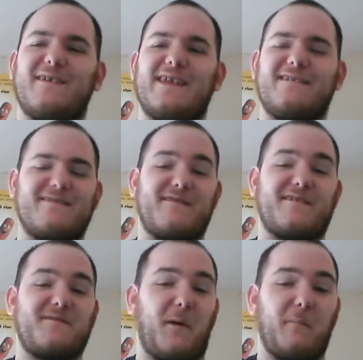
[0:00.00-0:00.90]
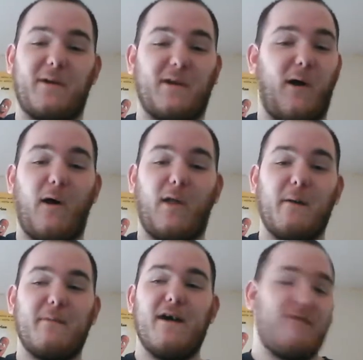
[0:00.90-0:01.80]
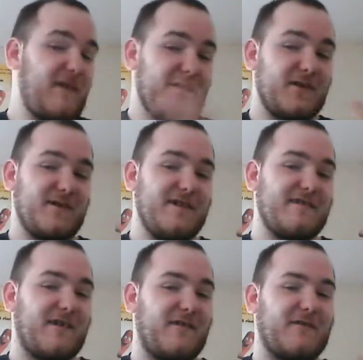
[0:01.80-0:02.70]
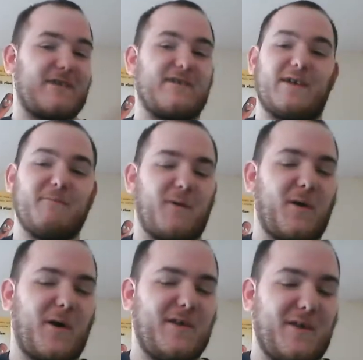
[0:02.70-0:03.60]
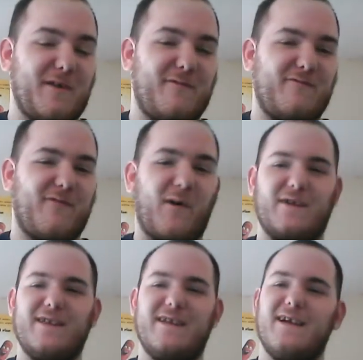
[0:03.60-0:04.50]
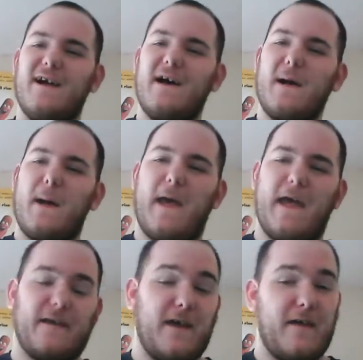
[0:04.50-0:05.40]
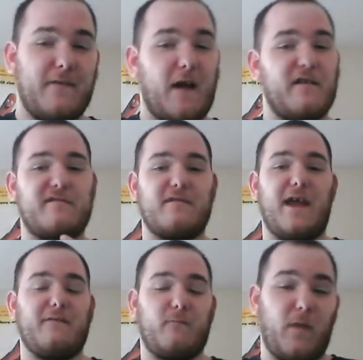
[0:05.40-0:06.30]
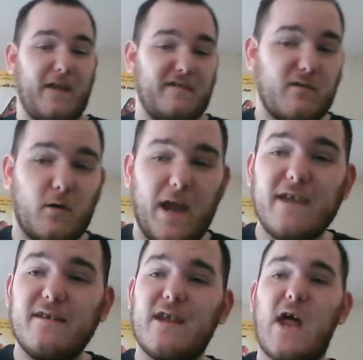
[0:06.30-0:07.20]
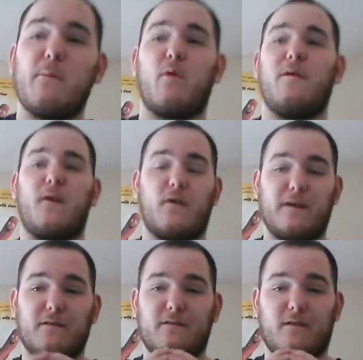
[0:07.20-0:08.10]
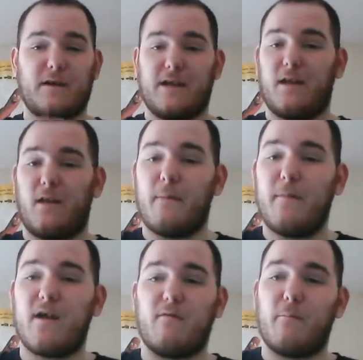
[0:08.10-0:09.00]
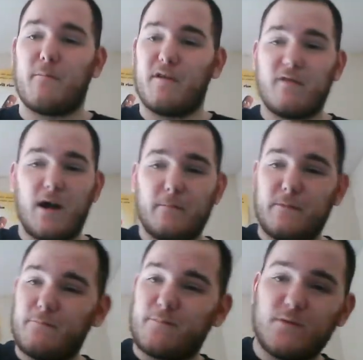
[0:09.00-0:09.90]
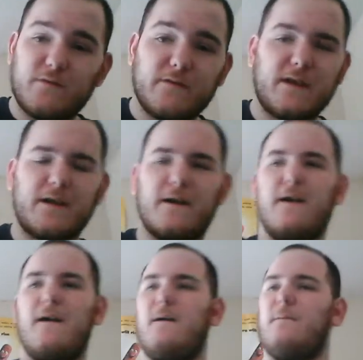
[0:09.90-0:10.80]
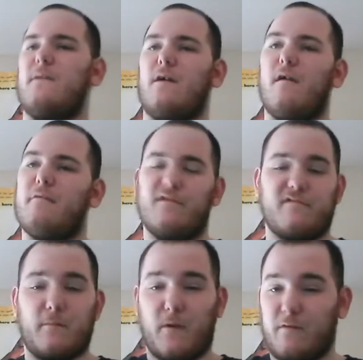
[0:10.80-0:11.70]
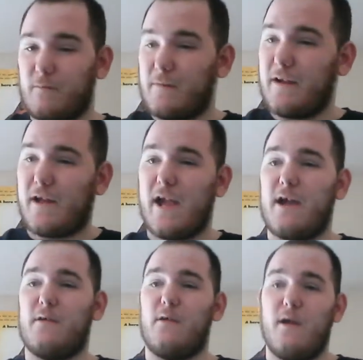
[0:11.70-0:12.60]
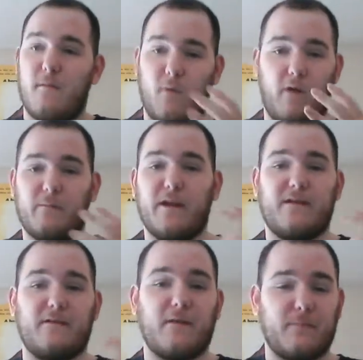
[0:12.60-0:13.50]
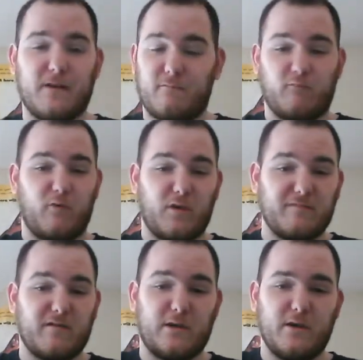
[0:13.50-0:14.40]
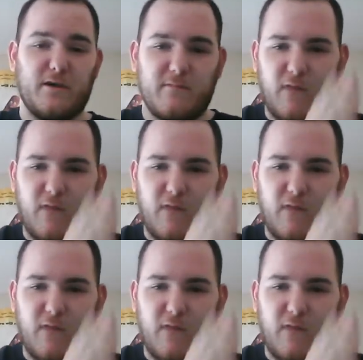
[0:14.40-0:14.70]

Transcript: nature, which gum get all up. But clinically in general, recently, more heart, less fart. And now it's, and the show ended at a point in the Glenn starting to get a lot better with SpongeBob improving, you know, a few show burners being canned, Power Beak laughing really good,